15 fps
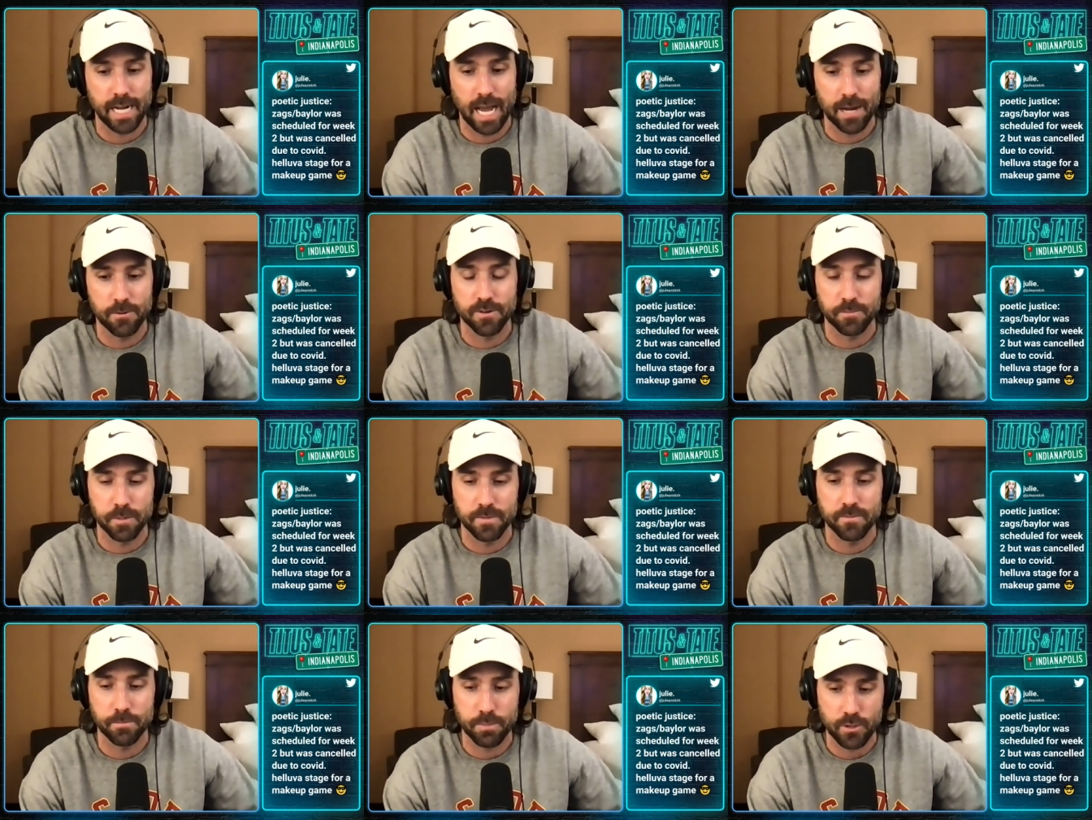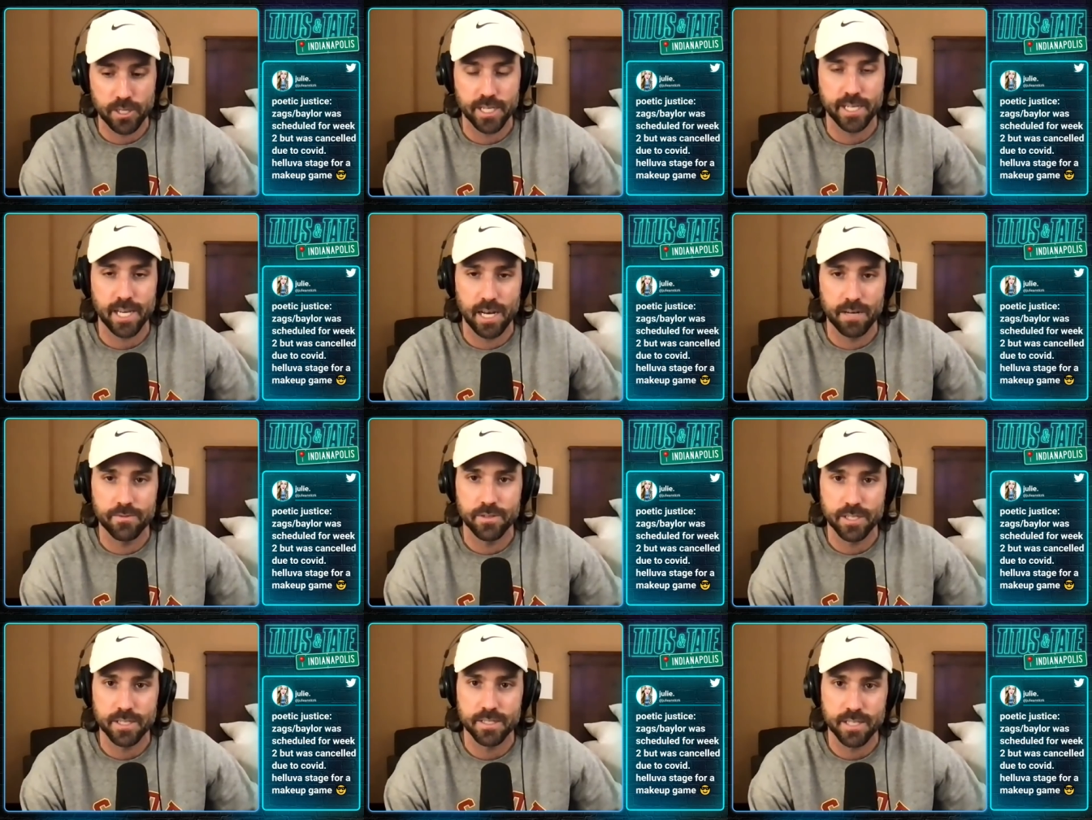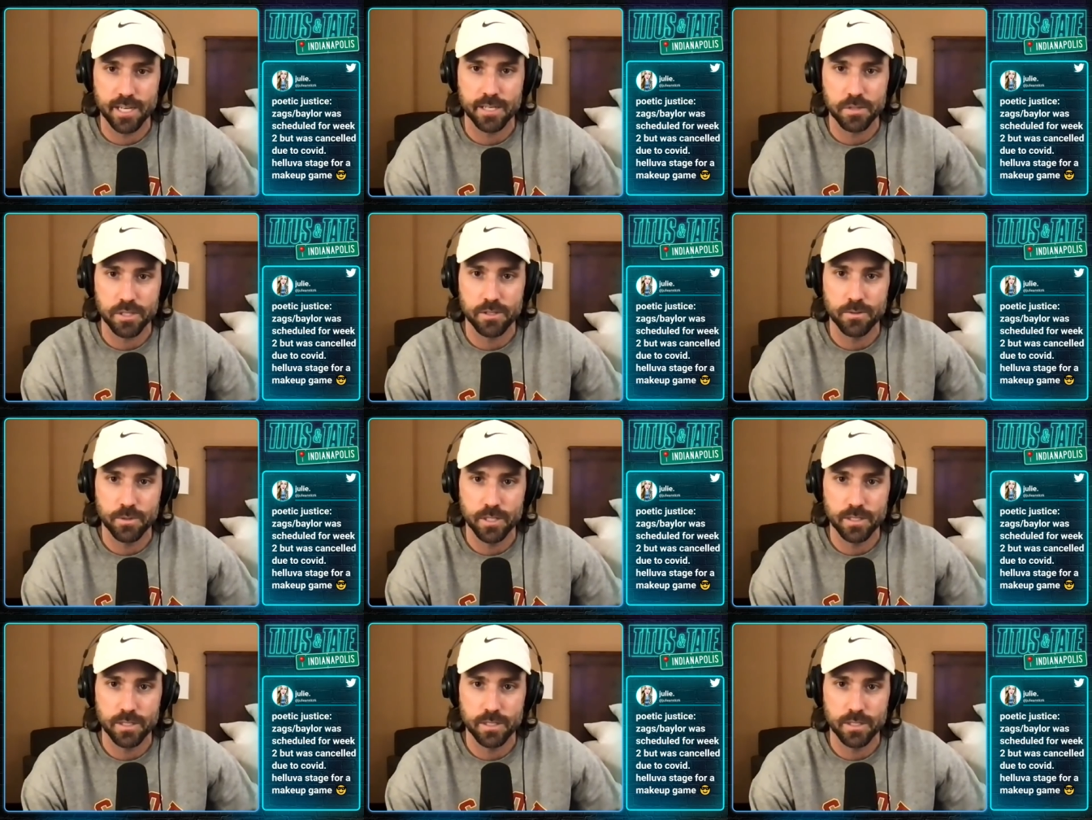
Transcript: I would have been pretty confident Gonzaga was going to win.